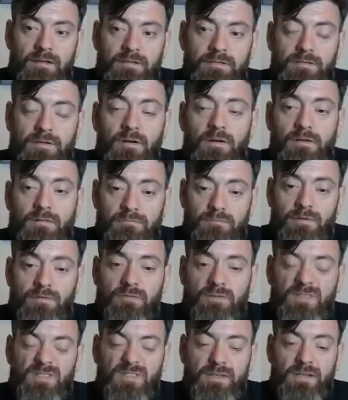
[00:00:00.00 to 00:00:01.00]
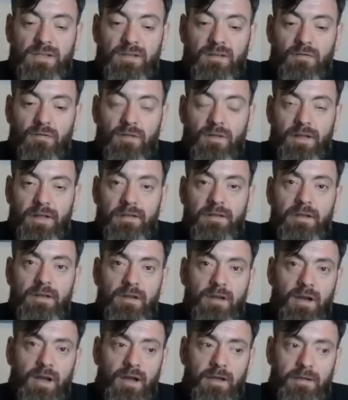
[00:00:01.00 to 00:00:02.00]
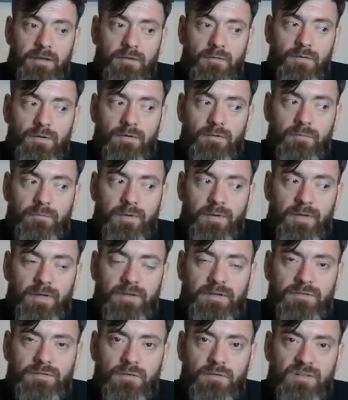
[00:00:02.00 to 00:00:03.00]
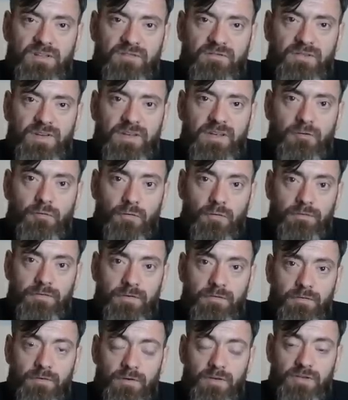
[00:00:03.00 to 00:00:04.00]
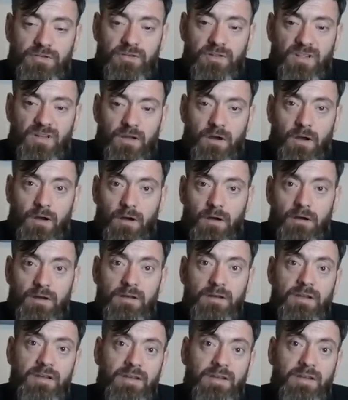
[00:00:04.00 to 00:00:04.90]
So you can see it all then. I'm going to insert the video of the footage of the car